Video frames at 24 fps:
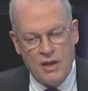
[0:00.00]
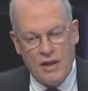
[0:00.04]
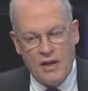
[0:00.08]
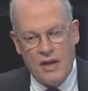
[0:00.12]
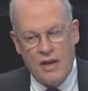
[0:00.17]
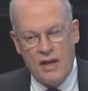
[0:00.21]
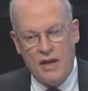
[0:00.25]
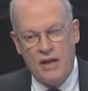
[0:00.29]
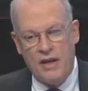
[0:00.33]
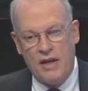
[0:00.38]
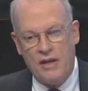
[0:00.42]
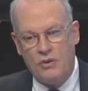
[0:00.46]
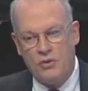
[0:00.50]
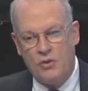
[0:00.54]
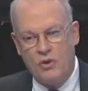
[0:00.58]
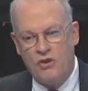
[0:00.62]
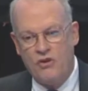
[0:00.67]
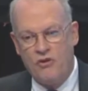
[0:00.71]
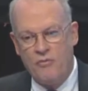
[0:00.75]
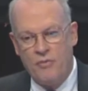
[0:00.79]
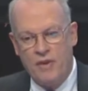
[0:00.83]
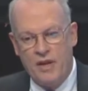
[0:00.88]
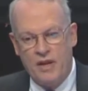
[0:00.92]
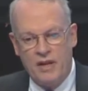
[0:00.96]
it could
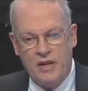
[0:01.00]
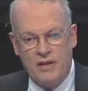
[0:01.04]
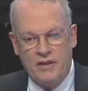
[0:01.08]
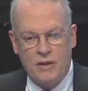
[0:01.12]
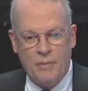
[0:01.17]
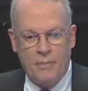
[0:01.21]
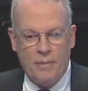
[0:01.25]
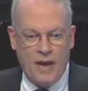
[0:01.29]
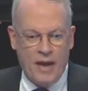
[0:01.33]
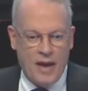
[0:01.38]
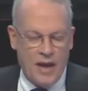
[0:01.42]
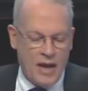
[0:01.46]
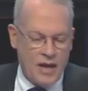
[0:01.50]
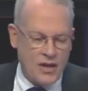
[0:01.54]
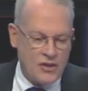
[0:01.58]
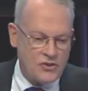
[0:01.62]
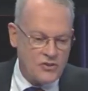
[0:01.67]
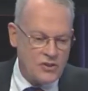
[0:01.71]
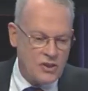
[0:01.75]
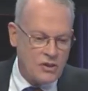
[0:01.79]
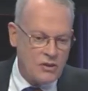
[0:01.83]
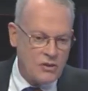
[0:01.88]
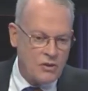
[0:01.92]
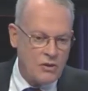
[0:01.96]
have been in the
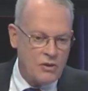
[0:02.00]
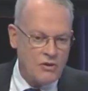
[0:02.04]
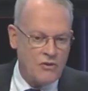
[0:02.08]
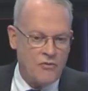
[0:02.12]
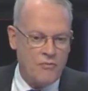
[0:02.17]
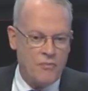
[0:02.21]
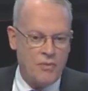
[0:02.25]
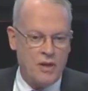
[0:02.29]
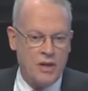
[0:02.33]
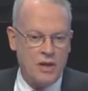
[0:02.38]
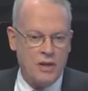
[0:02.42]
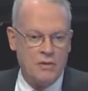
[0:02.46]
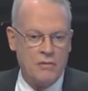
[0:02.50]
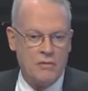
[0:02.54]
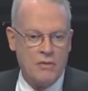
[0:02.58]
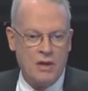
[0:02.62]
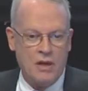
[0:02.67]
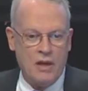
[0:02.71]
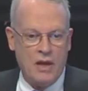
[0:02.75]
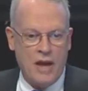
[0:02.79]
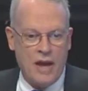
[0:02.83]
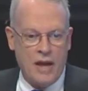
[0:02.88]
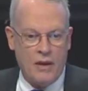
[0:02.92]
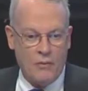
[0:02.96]
past, it could have been
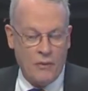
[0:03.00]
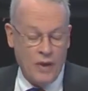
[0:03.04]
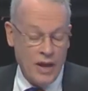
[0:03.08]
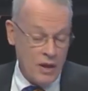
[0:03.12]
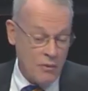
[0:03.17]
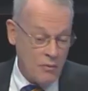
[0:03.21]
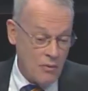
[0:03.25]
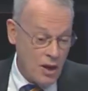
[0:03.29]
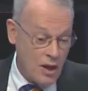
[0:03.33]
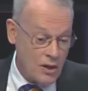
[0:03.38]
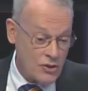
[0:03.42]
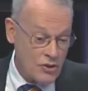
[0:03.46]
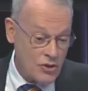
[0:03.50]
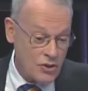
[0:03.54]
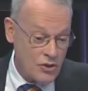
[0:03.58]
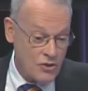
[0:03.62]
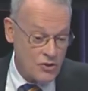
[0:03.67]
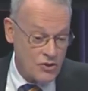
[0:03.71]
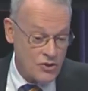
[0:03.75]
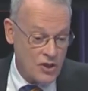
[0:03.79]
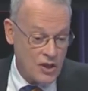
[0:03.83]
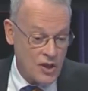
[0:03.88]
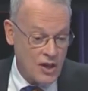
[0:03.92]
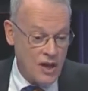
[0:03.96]
at Weight Watchers.